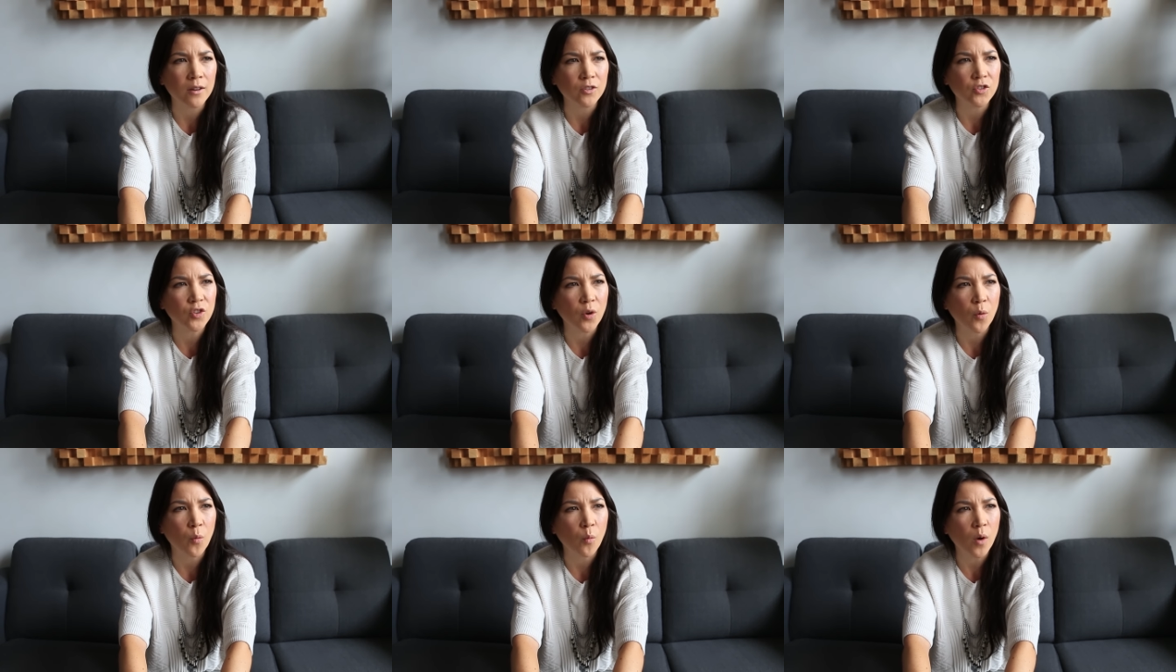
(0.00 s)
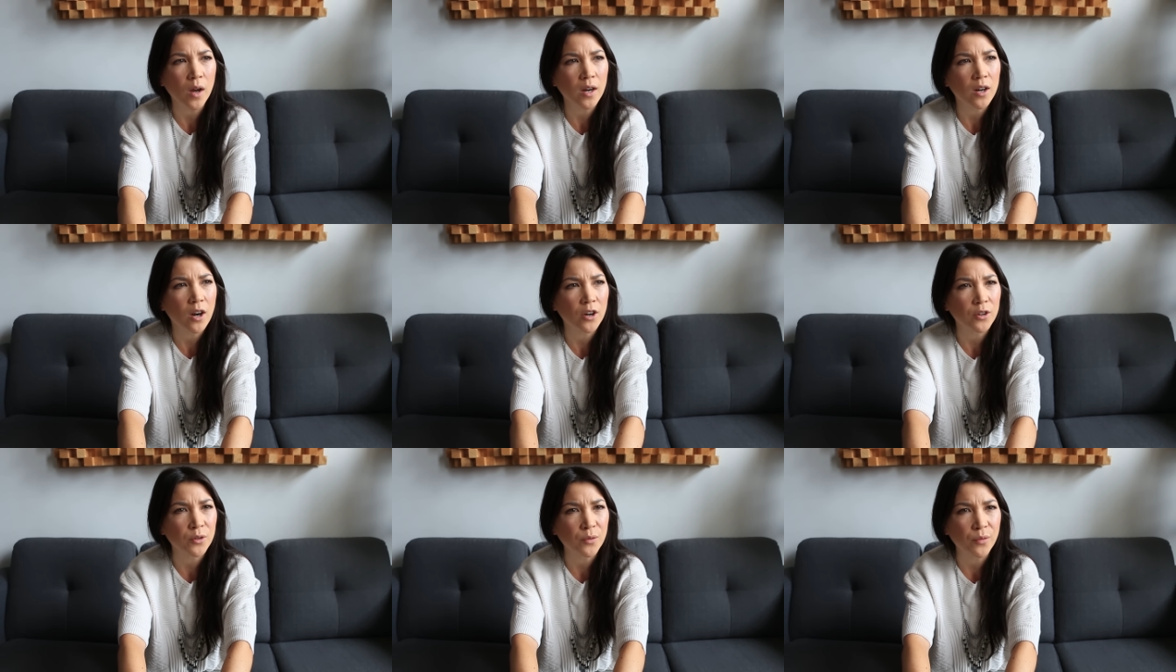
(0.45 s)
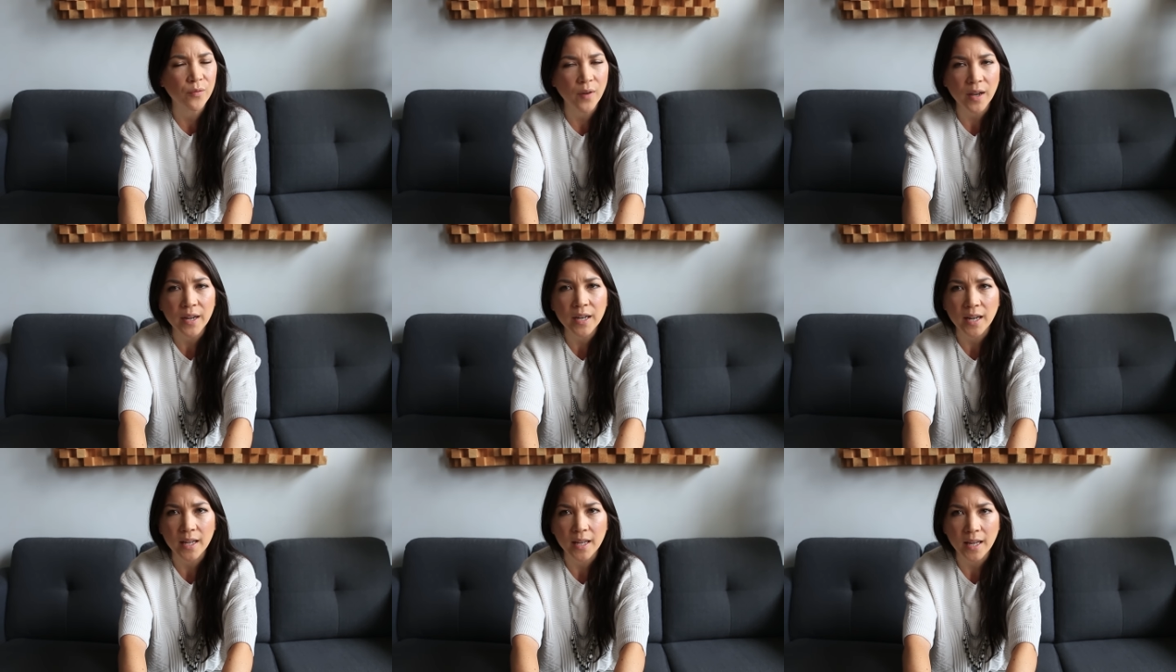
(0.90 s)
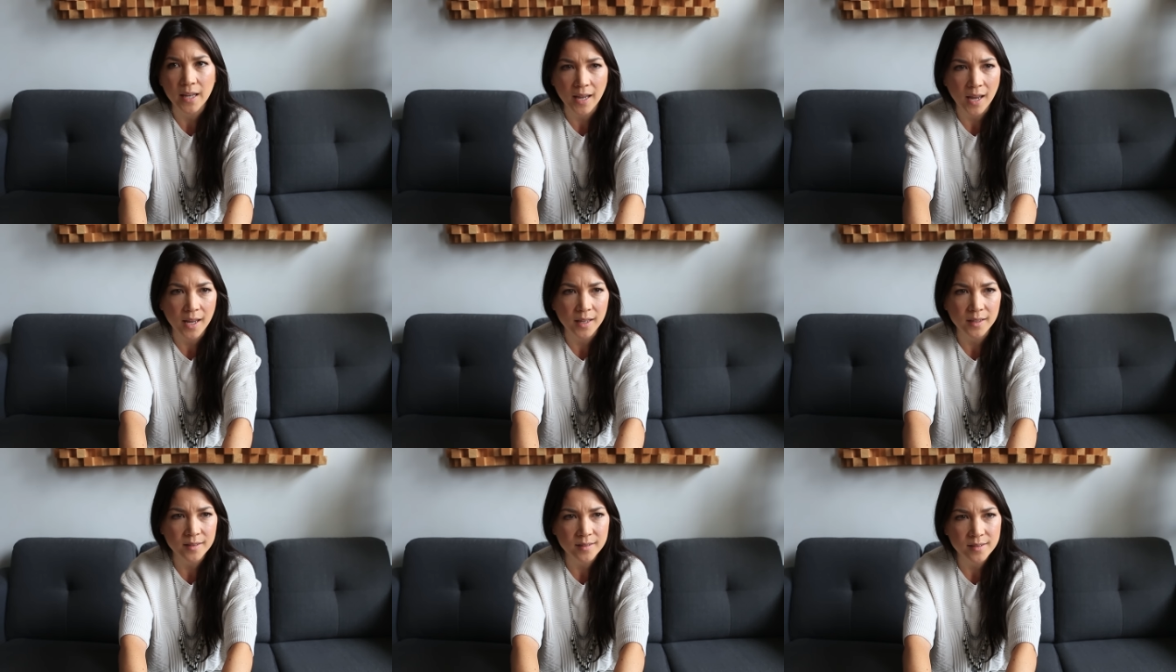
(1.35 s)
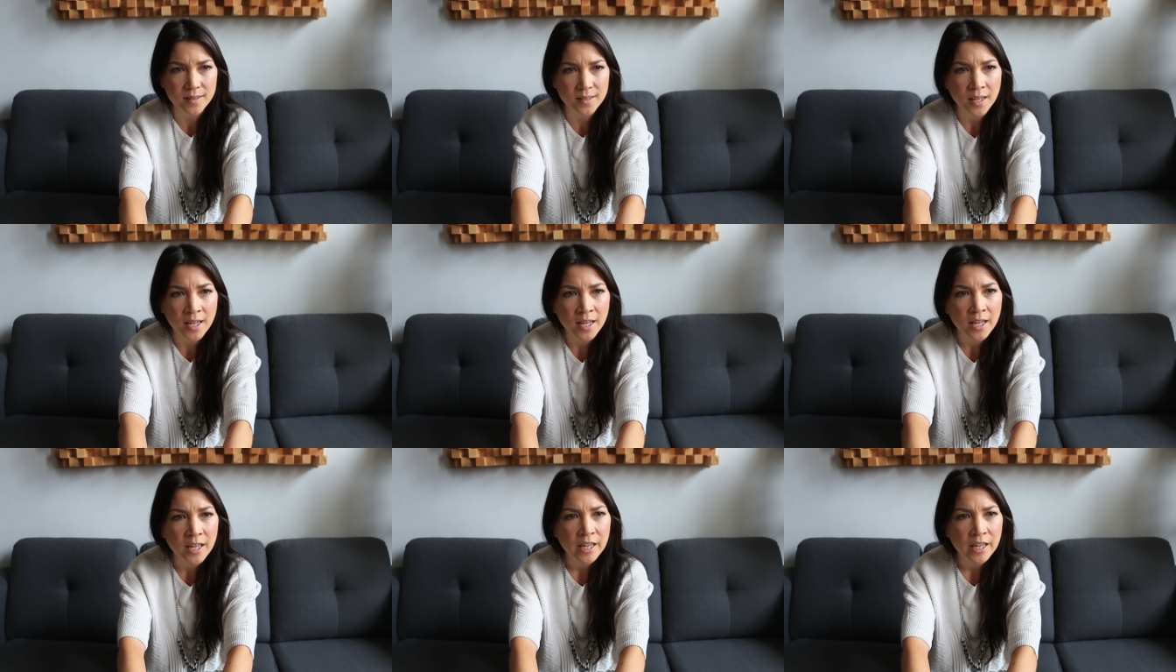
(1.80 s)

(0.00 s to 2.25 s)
And so what are you fighting against?